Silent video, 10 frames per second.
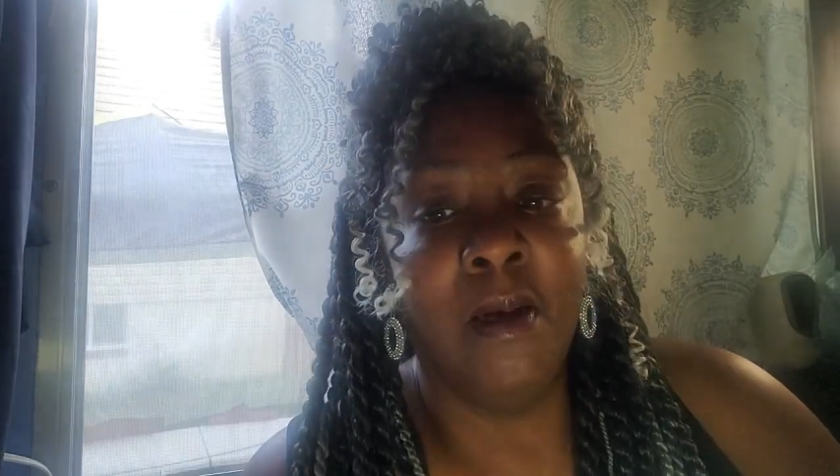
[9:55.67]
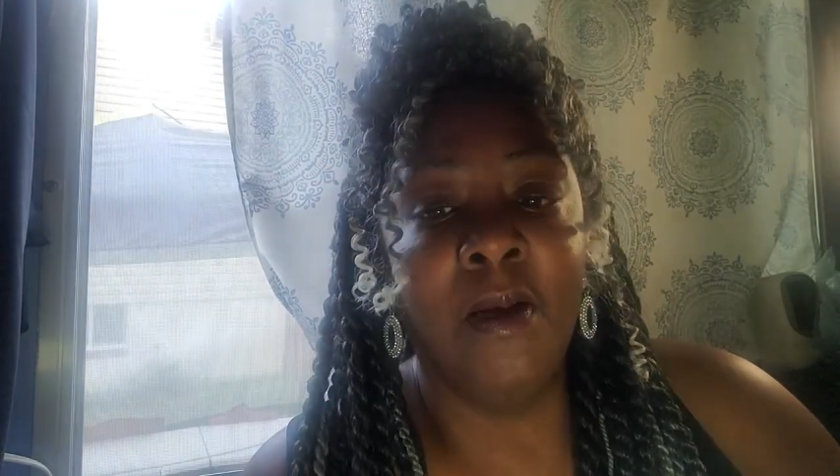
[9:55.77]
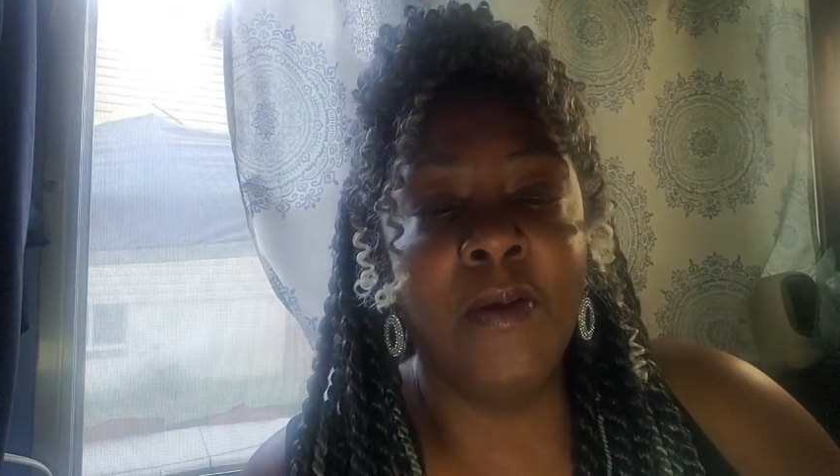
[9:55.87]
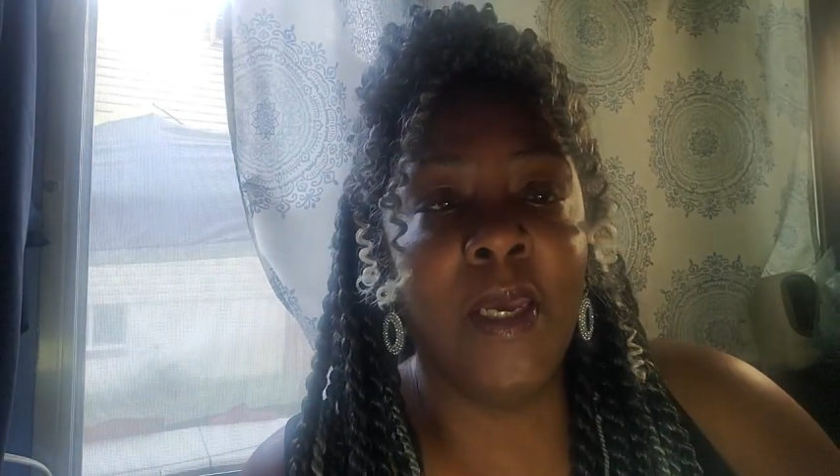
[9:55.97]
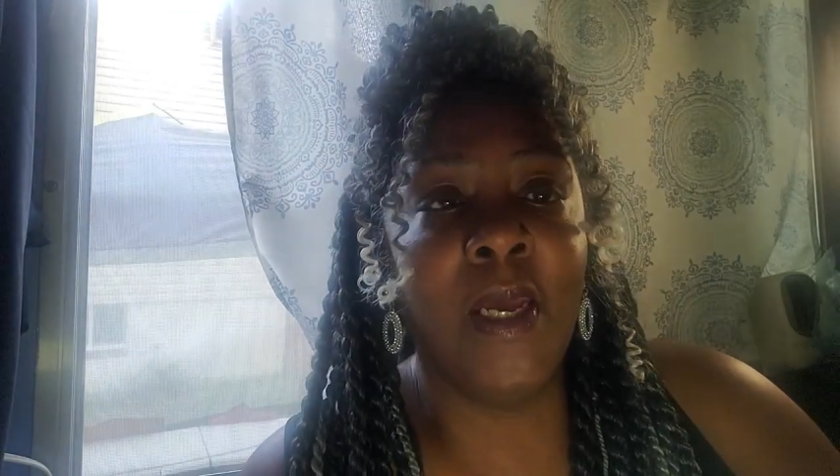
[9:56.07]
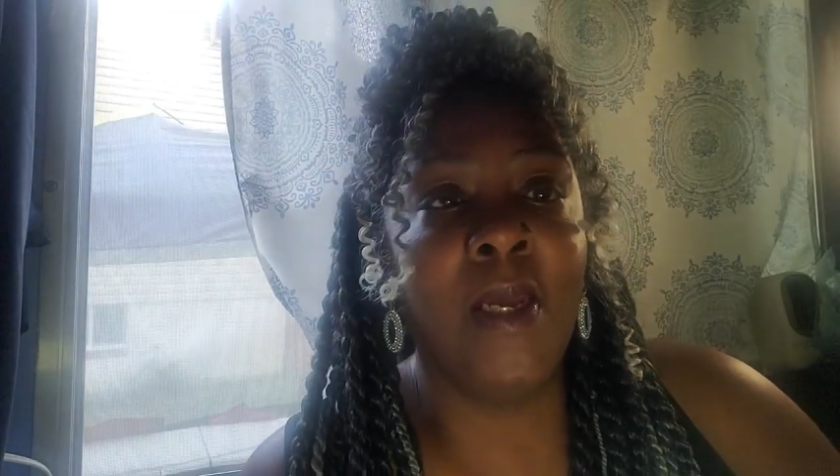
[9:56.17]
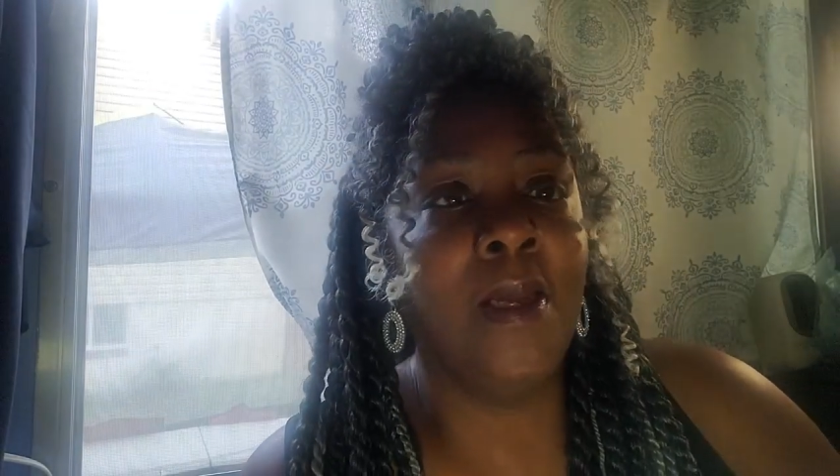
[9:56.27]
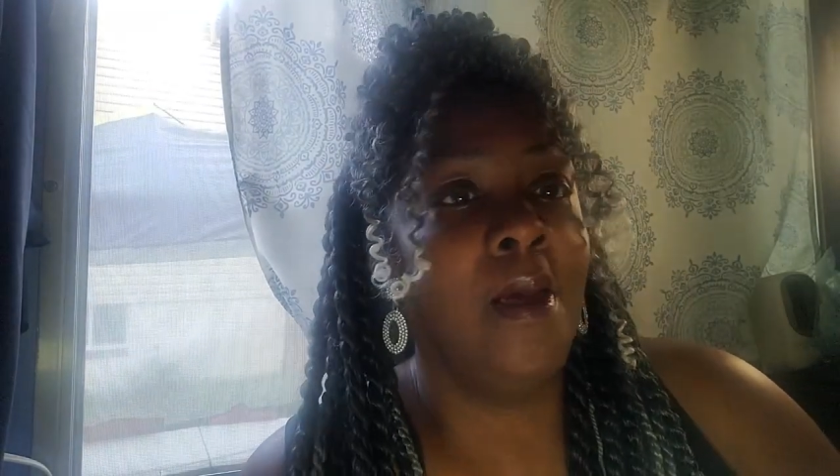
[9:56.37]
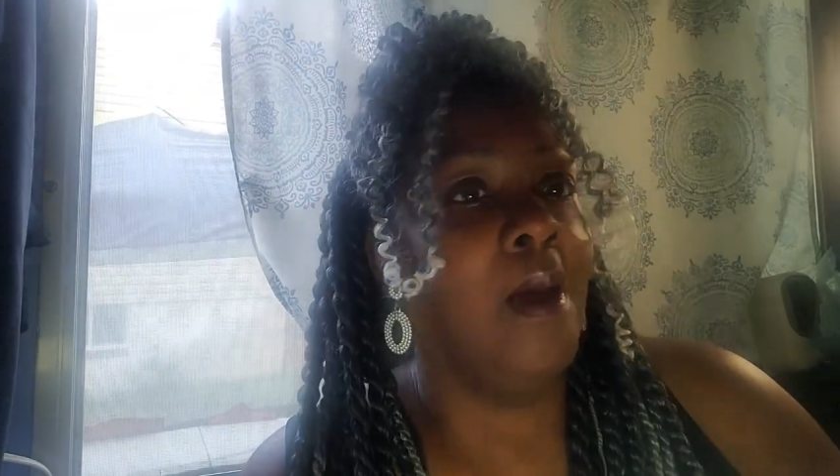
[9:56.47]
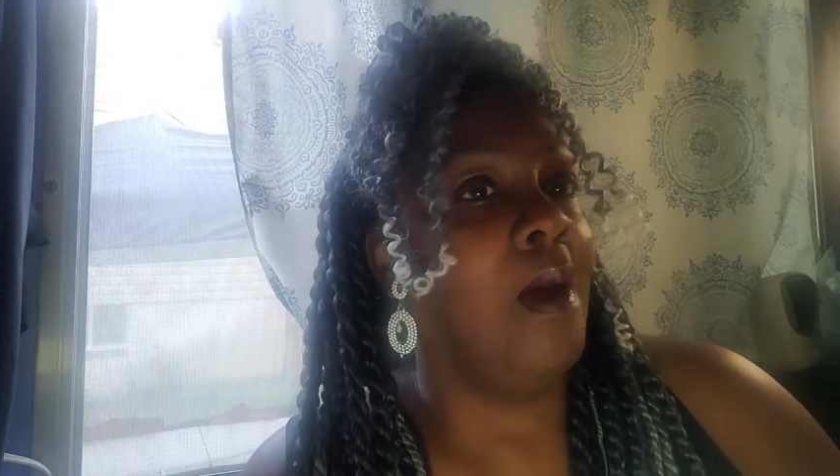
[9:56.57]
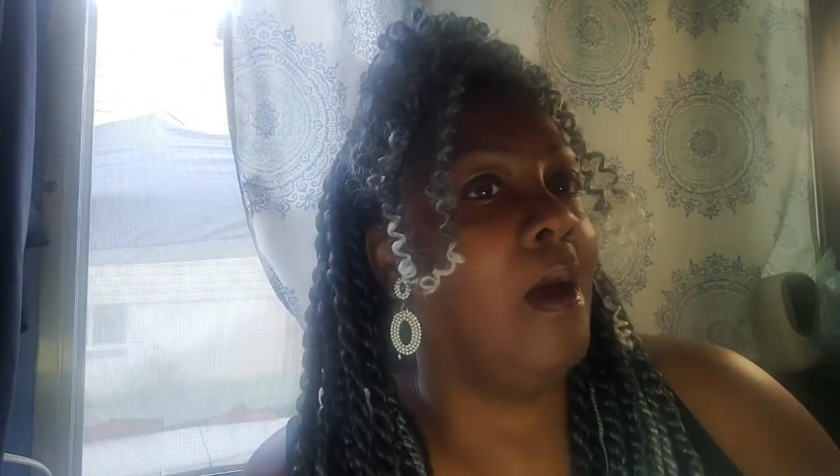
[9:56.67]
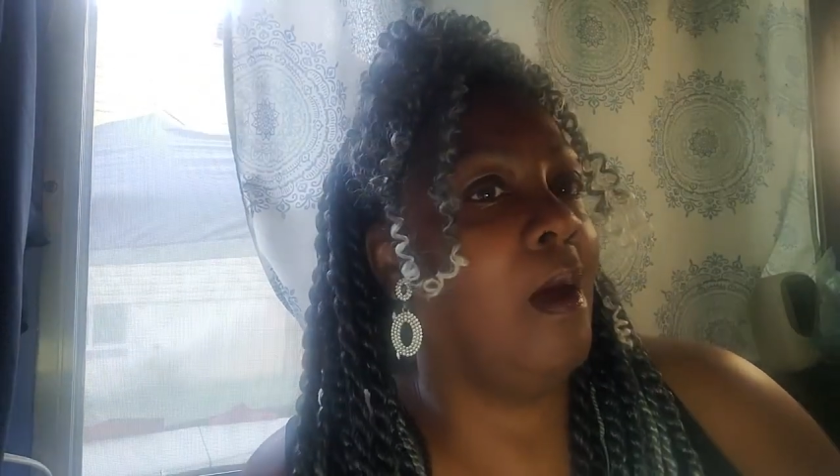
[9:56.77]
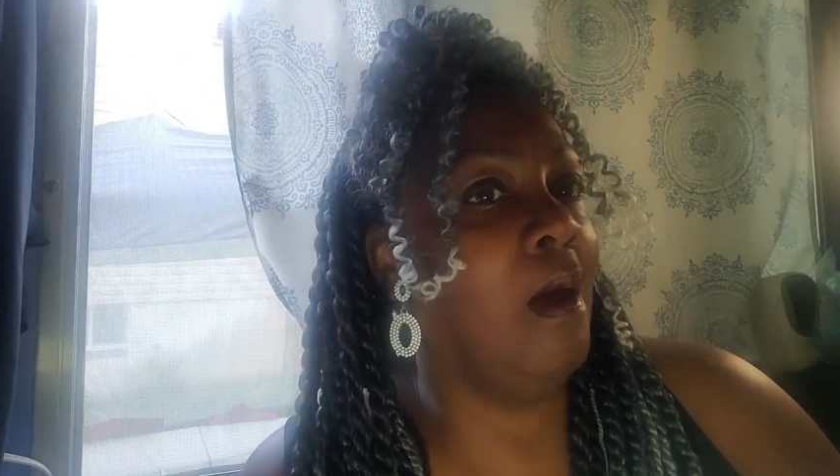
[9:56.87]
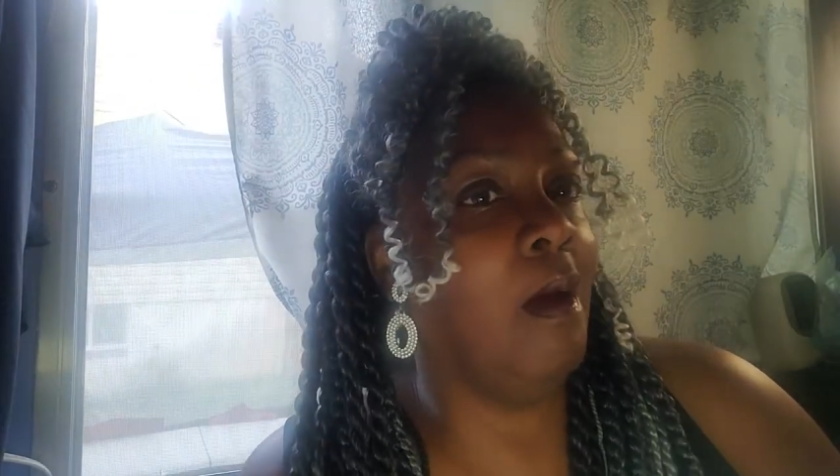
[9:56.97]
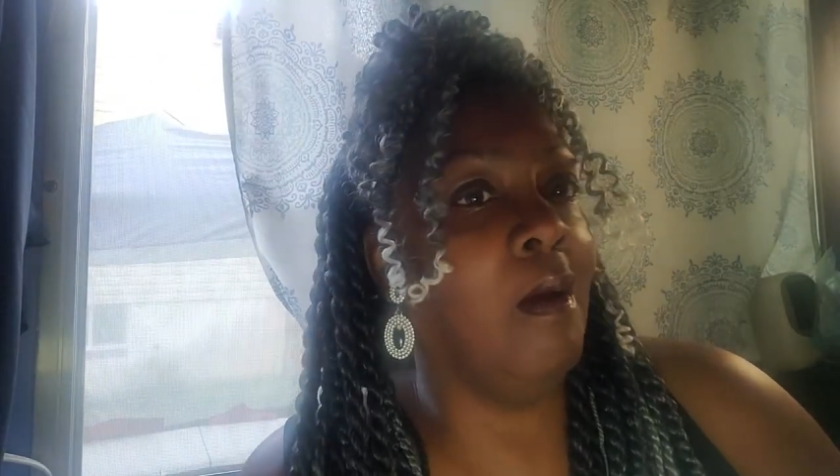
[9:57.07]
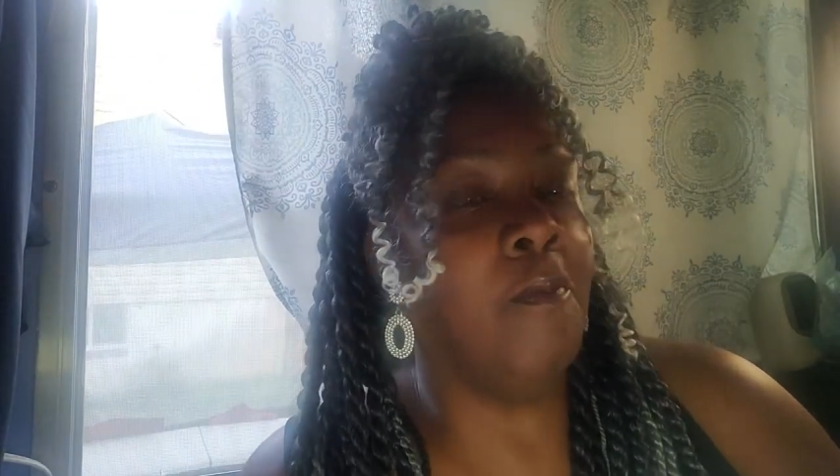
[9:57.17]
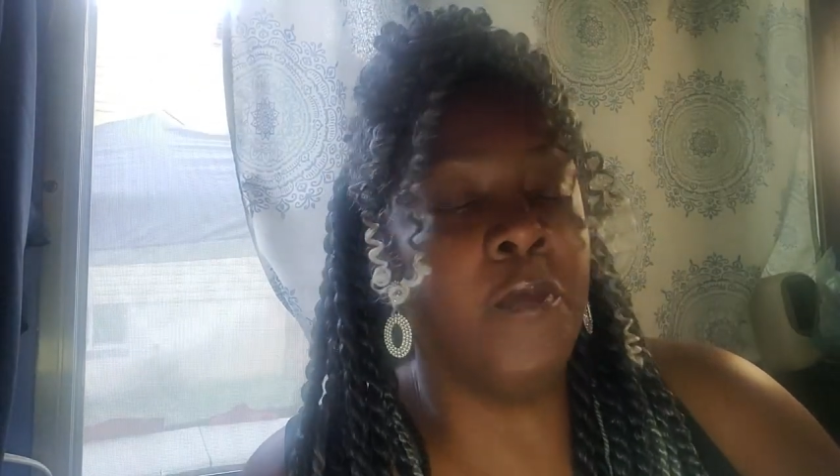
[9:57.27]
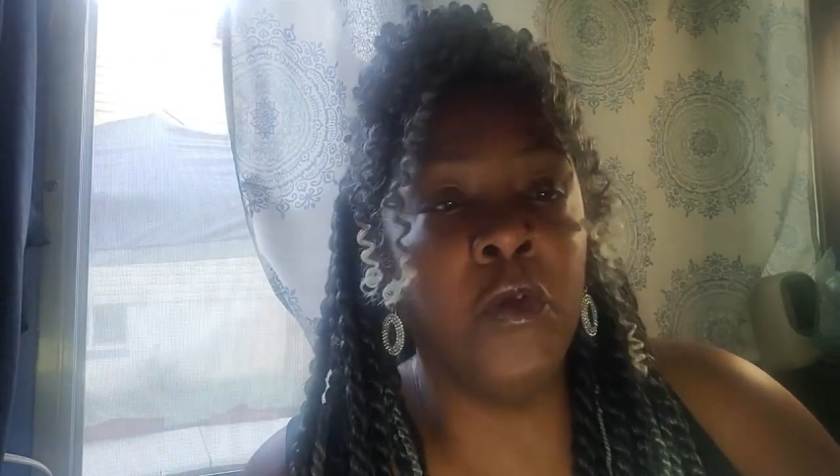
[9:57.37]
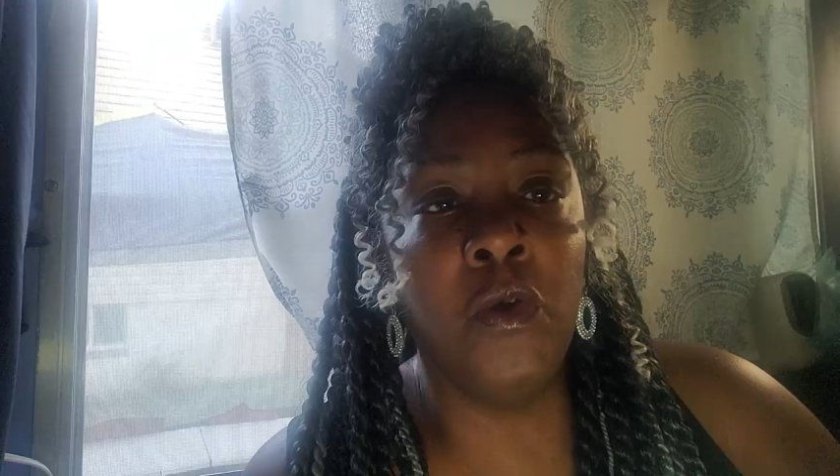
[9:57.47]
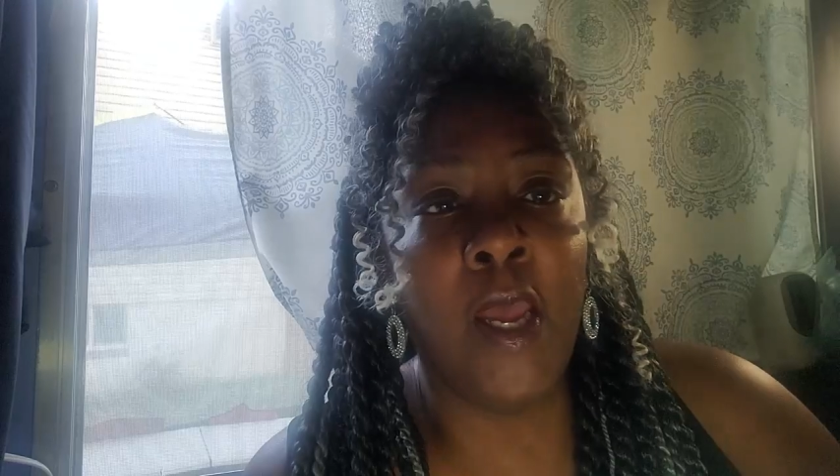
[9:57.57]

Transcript: Okay. You